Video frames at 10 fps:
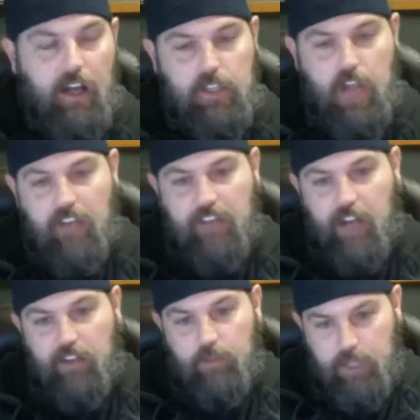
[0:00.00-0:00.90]
Driving
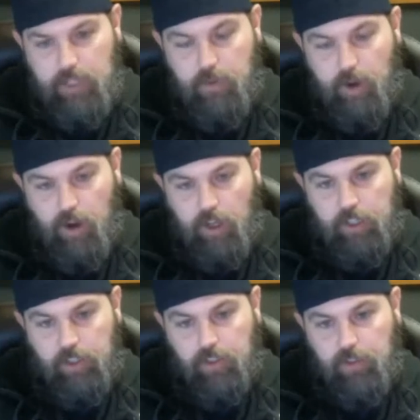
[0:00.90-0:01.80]
out to Pittsburgh
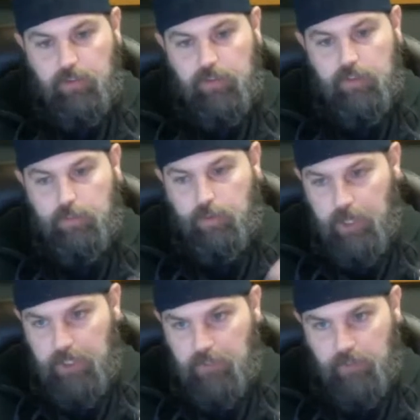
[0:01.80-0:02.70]
to
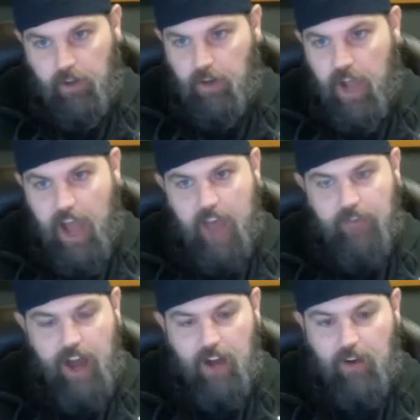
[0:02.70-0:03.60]
print for a half
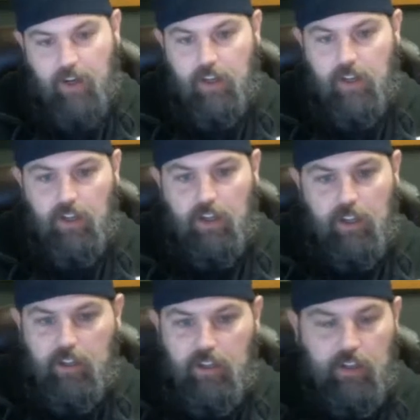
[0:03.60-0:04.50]
hour
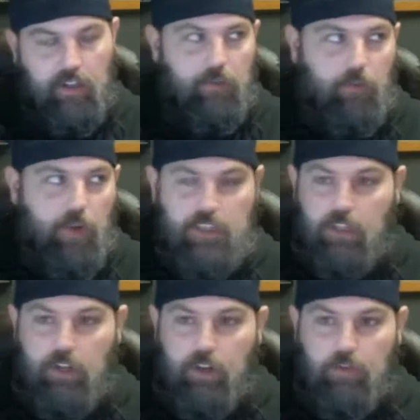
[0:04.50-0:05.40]

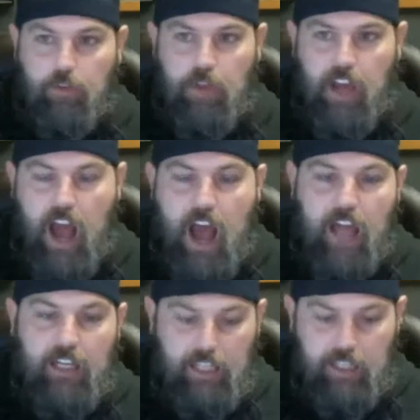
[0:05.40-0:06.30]
wasn't doing it for me.
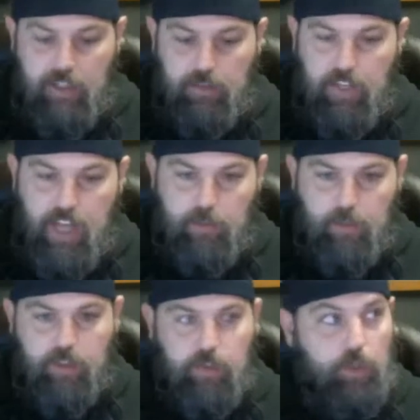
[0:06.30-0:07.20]
I needed to be
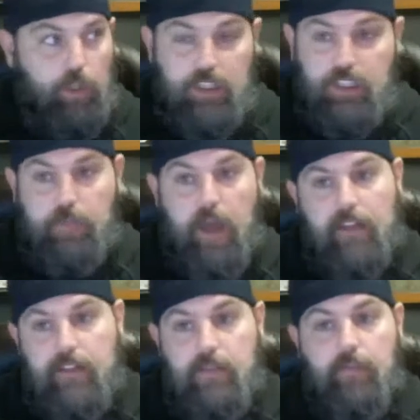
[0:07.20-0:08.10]
able to really
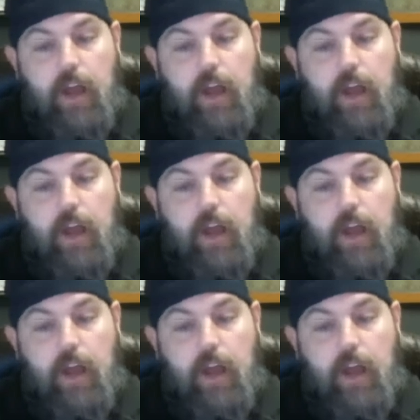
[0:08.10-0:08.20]
spend some